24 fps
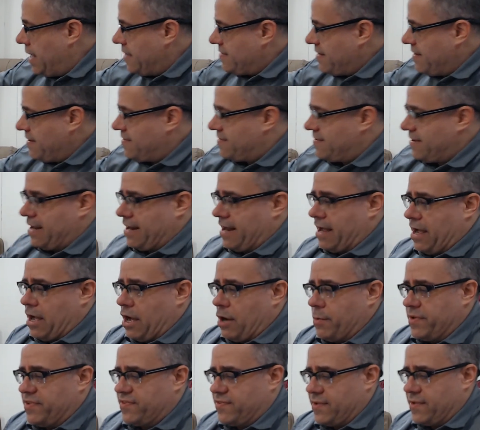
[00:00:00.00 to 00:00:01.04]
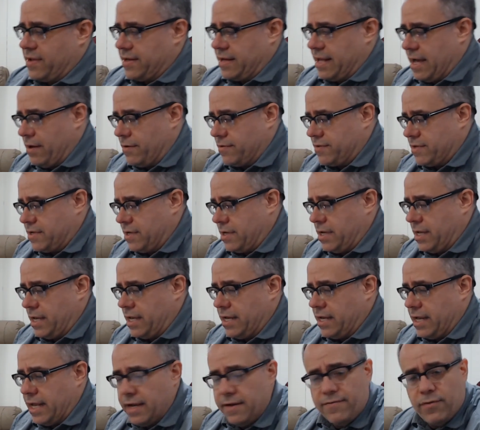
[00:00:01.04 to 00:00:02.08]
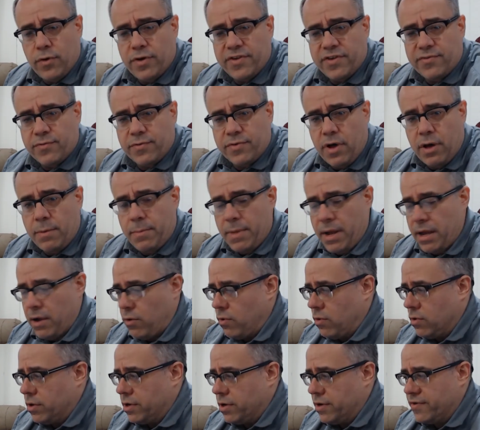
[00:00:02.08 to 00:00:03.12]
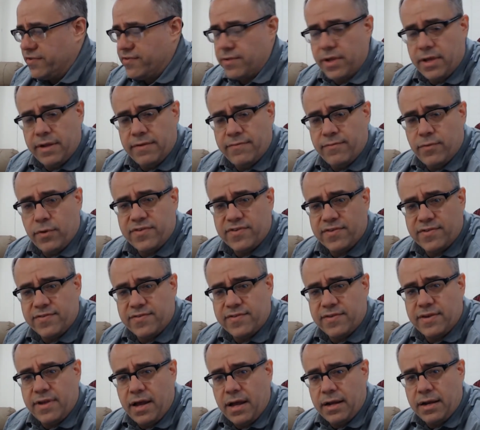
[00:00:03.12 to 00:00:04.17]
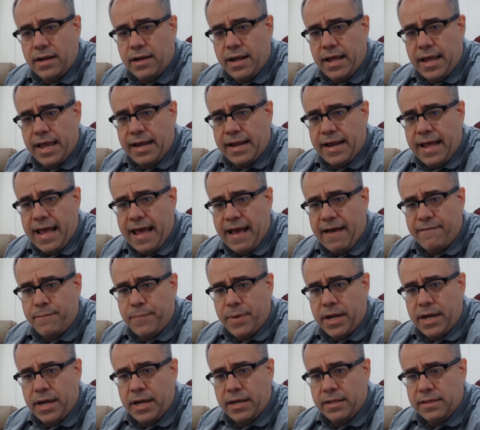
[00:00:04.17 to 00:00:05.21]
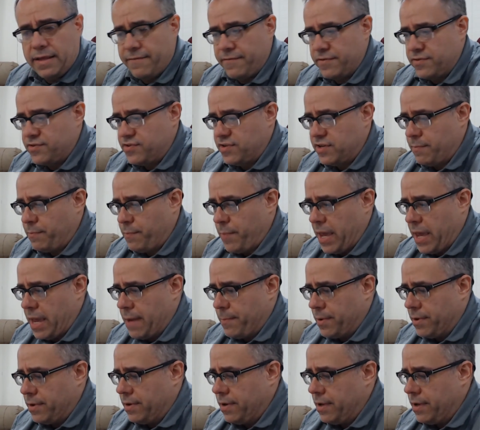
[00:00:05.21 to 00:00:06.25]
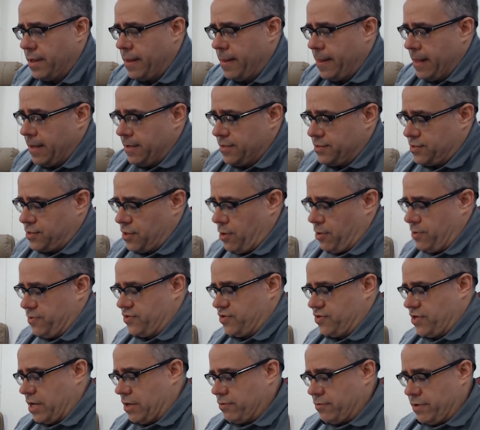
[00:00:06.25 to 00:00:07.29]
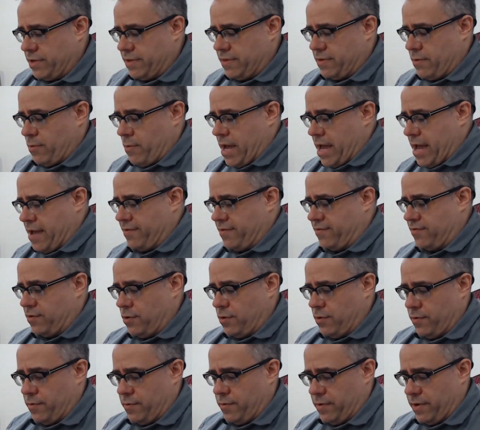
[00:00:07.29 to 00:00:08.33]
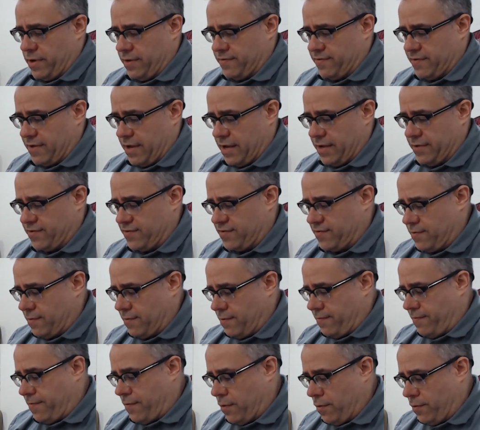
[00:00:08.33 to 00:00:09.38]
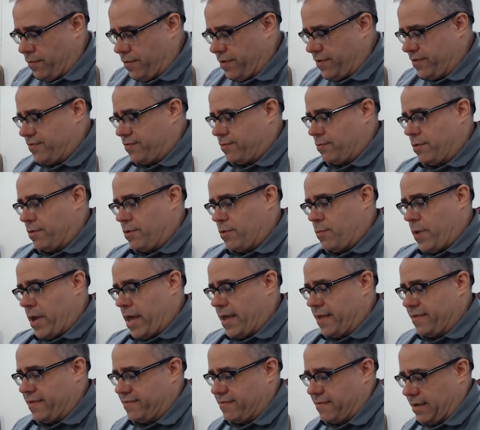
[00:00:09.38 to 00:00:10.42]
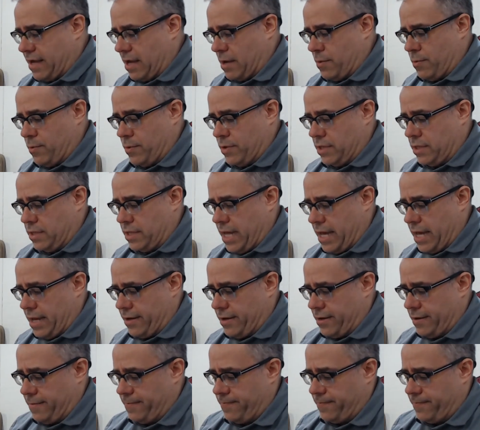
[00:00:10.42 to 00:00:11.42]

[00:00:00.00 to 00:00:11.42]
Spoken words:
I said, I always send out an invoice with all my orders. The invoice is on 8.5 by 11 sheet of paper. So generally the way I do is I just fold this 3 ways like I would a letter.